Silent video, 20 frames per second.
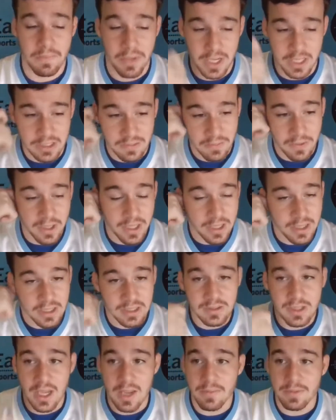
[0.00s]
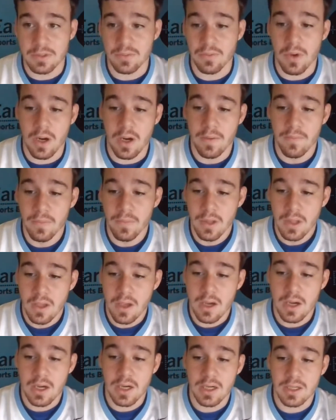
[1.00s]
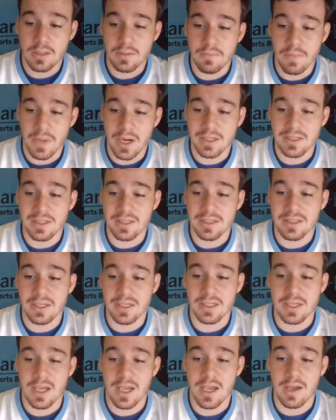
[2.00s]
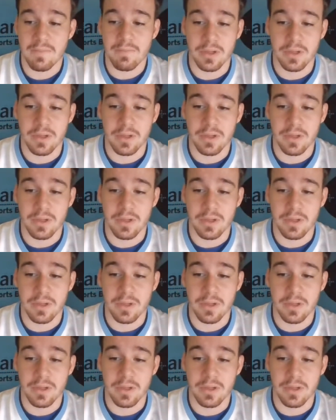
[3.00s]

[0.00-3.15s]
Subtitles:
Pittsburgh in this game as well, minus the 6.5.